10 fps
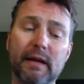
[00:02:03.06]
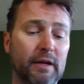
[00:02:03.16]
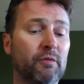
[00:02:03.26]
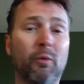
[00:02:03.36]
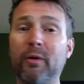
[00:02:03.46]

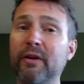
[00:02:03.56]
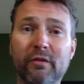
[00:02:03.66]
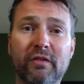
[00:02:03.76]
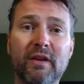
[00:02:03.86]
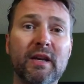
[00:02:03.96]
It's more
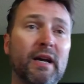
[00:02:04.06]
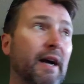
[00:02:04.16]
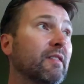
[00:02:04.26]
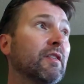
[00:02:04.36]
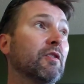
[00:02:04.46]
interesting.
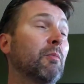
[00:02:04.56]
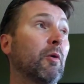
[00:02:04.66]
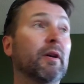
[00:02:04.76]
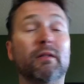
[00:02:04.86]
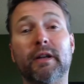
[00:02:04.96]
I'd say it's
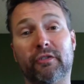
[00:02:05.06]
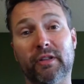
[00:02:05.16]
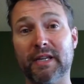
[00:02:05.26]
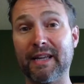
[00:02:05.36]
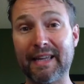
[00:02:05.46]
more
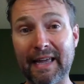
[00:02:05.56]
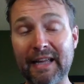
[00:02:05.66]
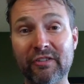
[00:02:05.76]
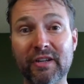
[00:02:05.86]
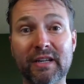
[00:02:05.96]
intellectually
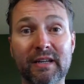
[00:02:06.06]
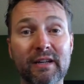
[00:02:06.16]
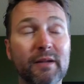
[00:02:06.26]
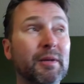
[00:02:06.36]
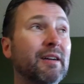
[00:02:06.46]
engaging,
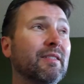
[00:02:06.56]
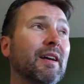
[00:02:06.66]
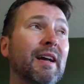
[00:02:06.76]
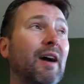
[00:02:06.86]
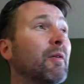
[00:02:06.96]
and because
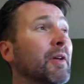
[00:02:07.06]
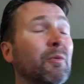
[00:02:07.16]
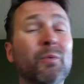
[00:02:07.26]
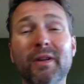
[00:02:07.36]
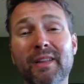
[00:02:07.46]

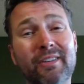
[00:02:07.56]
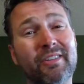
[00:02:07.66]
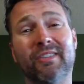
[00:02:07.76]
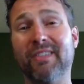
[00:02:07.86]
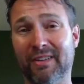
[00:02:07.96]
accounting really
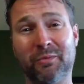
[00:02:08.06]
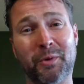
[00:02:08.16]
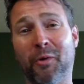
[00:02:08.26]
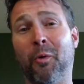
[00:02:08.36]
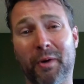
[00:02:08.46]
just is
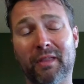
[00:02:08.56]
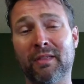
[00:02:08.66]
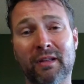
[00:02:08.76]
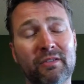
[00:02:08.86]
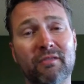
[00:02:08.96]
recording
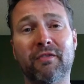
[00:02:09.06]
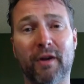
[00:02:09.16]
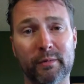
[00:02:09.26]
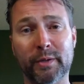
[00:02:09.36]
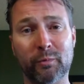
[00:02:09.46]
things and
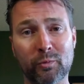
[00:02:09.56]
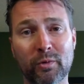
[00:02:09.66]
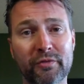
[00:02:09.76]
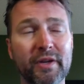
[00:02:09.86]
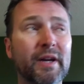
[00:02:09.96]
following
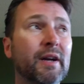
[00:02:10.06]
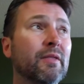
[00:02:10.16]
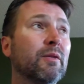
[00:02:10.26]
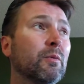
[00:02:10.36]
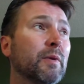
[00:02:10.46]
rules.
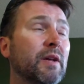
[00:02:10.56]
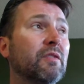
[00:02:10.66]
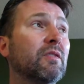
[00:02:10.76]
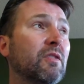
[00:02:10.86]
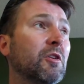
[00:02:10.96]
The
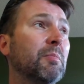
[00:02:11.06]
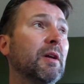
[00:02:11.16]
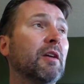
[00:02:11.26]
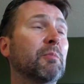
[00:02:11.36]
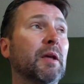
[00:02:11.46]
reason
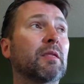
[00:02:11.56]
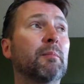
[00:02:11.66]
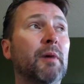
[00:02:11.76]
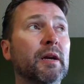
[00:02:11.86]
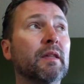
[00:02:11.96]
CPAs make the
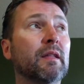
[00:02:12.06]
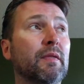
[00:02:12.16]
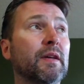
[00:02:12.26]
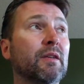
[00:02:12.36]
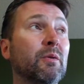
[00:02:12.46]
money
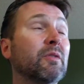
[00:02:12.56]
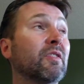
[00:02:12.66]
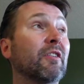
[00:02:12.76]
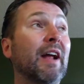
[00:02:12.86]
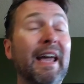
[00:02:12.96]
that they do is
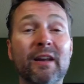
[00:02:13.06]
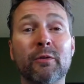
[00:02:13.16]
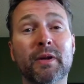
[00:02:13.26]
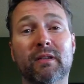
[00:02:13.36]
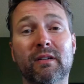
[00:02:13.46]
they're anal
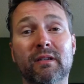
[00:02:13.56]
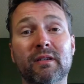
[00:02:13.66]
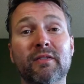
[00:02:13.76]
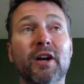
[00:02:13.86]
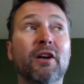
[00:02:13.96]

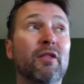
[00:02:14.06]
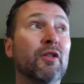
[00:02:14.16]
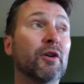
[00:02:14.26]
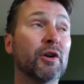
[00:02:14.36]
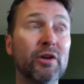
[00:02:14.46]
retentive.
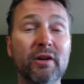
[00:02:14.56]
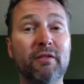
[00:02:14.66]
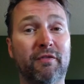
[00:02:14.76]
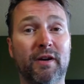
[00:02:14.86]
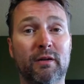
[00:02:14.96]
They're good
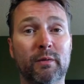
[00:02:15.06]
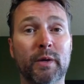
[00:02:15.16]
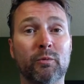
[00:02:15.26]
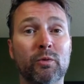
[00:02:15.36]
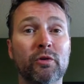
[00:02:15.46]
at
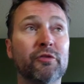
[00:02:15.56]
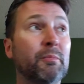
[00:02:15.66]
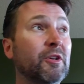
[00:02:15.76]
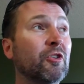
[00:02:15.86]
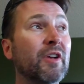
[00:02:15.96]
following rules,
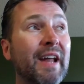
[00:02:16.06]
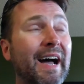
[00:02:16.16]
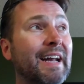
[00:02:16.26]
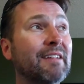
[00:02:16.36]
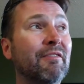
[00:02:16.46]
but you're
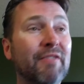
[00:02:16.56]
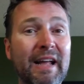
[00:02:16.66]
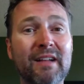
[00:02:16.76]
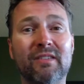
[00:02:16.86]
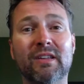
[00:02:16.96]
not
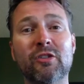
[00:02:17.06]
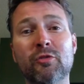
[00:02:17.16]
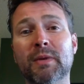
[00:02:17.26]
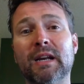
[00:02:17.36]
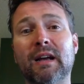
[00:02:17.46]
advancing
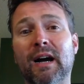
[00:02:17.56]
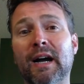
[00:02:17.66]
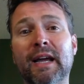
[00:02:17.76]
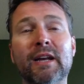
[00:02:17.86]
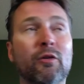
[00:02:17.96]

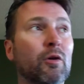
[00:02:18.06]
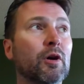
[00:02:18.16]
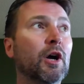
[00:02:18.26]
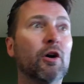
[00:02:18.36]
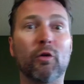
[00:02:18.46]
humankind
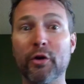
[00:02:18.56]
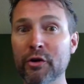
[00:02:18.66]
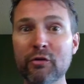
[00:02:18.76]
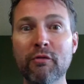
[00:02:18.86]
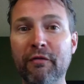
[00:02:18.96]
or or a
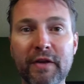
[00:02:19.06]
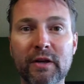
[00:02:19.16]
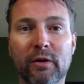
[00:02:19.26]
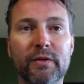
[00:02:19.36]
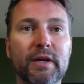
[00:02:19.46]
new
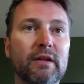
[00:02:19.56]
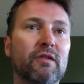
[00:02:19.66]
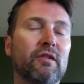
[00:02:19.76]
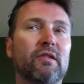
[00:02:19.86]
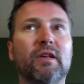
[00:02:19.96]
field.
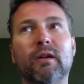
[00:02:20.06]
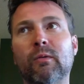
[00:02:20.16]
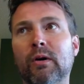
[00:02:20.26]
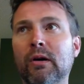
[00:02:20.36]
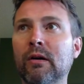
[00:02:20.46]
It's just
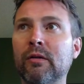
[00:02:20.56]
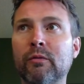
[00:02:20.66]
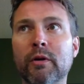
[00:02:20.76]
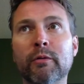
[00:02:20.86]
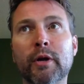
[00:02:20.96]
like, well, how
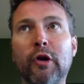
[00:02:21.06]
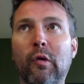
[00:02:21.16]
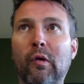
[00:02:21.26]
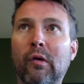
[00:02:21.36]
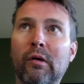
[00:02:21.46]
do we
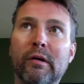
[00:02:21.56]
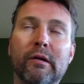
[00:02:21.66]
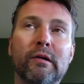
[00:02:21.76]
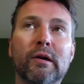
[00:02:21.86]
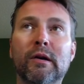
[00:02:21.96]
record?
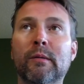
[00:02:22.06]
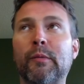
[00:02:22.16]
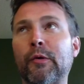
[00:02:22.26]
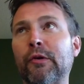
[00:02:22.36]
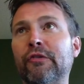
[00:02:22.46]
A,
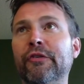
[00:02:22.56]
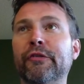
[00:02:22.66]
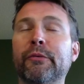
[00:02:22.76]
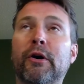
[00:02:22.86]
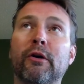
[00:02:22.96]

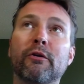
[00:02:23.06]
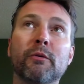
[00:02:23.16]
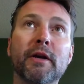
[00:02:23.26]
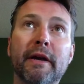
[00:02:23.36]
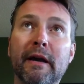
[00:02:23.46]
purchase. Well, how do
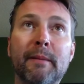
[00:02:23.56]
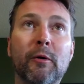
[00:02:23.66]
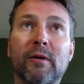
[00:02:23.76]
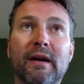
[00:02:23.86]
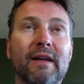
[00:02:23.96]
we
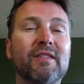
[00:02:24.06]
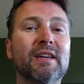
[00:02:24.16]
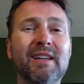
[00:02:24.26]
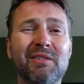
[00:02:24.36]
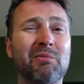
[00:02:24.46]
amortize?
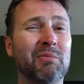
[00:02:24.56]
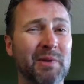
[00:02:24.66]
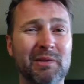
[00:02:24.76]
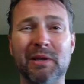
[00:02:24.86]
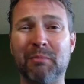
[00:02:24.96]
It's
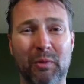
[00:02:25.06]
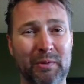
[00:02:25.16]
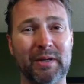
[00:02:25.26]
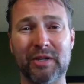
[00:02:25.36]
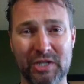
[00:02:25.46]
really
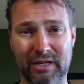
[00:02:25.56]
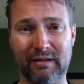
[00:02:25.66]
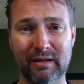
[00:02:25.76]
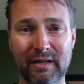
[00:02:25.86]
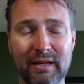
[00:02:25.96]
boring shit.